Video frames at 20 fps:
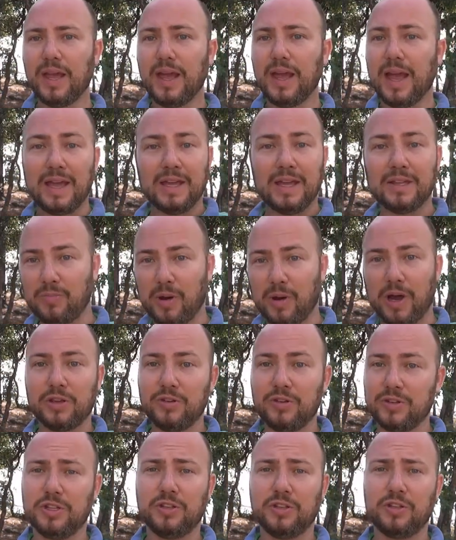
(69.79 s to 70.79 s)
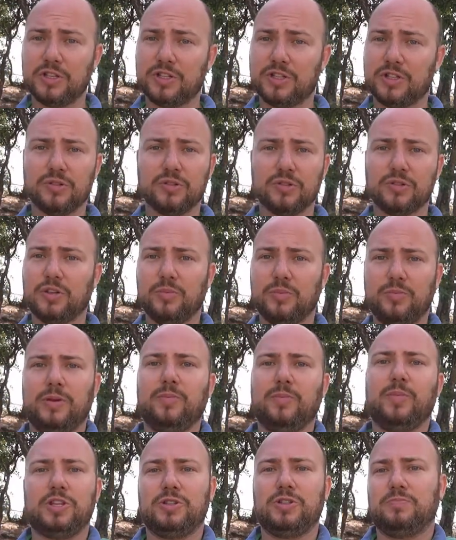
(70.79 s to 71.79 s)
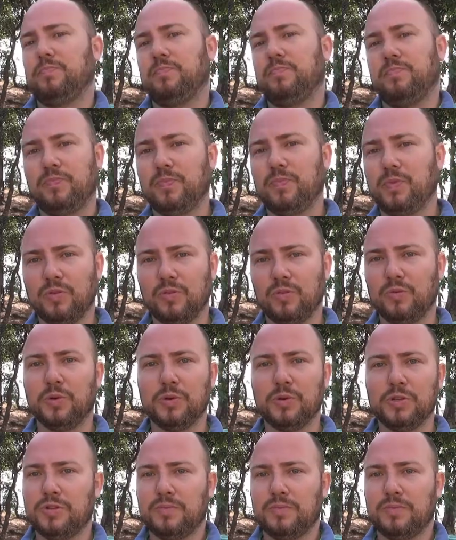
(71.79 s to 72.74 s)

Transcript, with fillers: And by using those tools, you pretty much would